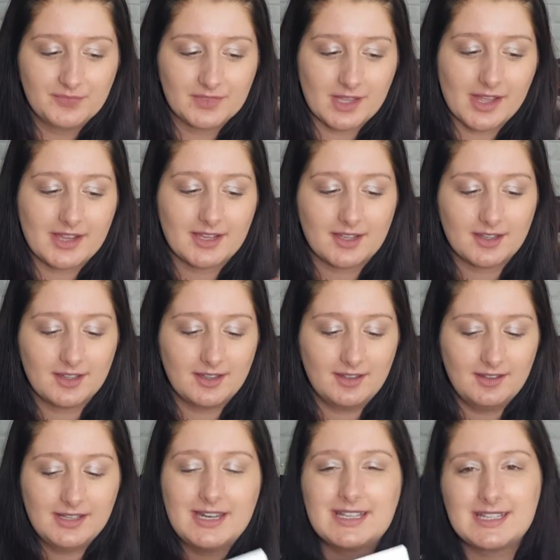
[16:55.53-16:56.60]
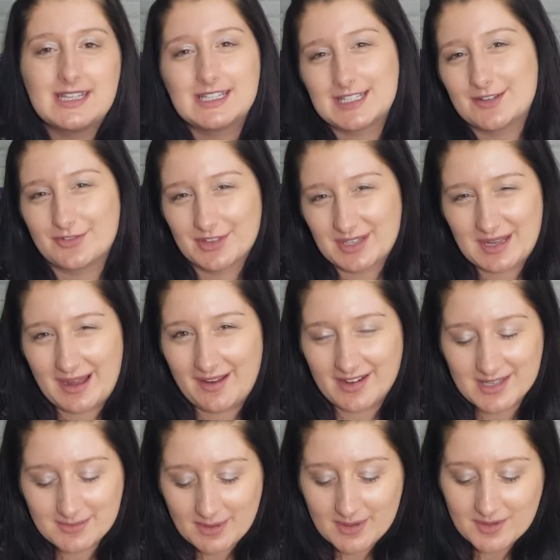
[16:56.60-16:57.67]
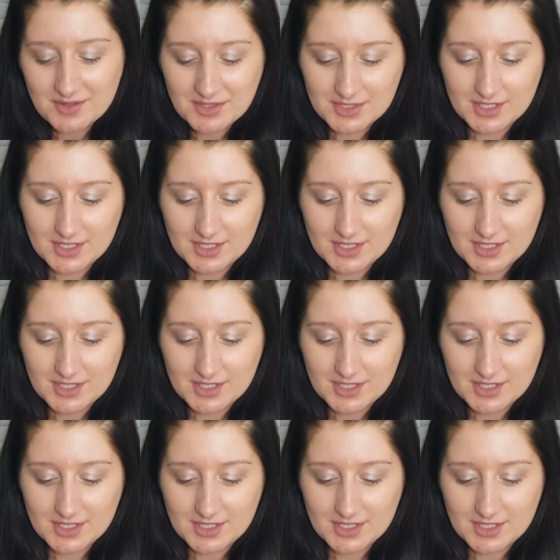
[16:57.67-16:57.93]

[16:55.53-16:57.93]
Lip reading: like, it is easier for the car, I suppose.